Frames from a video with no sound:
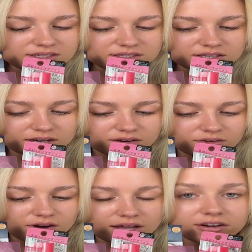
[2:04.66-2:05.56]
so
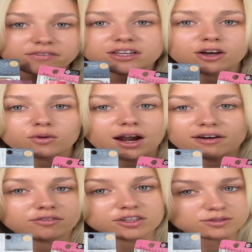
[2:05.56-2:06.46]
I don't even know what half of
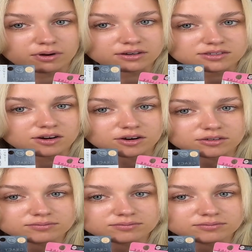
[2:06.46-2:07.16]
these products are.